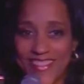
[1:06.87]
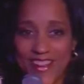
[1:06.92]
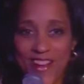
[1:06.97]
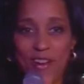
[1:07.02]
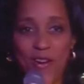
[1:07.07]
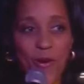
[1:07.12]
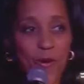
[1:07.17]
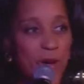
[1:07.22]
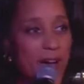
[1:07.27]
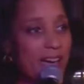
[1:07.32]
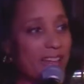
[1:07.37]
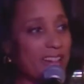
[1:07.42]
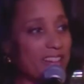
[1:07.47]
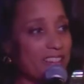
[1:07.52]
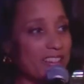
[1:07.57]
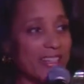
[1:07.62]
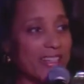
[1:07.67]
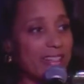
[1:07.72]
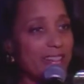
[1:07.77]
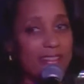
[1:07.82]
Oh, I
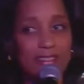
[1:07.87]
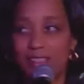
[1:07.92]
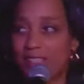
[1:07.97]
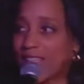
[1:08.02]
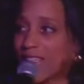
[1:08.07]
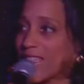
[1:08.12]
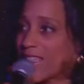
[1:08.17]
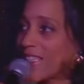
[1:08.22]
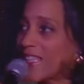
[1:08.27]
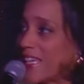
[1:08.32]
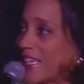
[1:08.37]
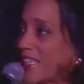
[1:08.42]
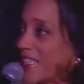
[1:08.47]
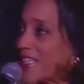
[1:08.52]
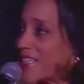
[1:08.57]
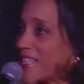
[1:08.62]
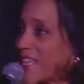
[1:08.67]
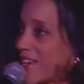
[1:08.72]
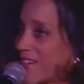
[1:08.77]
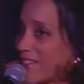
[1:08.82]
don't hear any of the
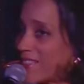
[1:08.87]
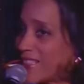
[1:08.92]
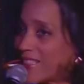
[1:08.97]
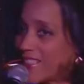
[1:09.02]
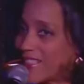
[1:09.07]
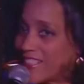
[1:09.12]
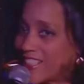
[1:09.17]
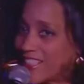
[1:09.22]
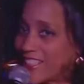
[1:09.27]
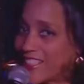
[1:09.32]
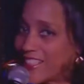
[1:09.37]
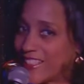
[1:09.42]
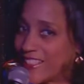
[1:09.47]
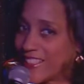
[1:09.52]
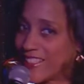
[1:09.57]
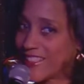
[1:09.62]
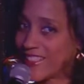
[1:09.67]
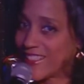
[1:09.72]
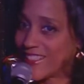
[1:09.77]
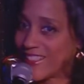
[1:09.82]
ladies out here.
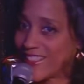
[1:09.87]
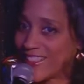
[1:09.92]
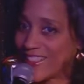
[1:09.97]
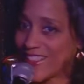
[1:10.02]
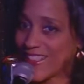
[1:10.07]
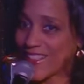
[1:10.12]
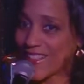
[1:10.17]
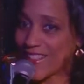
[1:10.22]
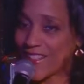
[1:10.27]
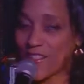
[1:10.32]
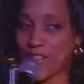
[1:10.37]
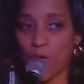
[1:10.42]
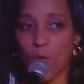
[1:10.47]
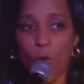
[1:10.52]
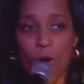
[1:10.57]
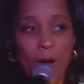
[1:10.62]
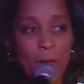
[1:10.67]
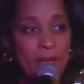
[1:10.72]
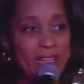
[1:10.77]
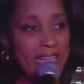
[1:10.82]
Does a
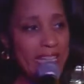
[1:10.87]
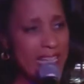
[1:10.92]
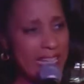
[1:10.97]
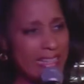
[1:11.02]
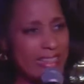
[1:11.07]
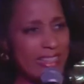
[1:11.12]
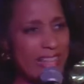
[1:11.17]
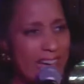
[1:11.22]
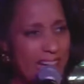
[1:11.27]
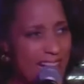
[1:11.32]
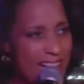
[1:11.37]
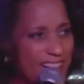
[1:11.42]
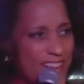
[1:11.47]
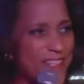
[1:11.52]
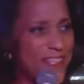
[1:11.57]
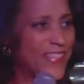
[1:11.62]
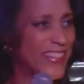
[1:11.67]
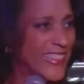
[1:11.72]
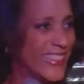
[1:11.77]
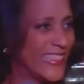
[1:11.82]
woman need love?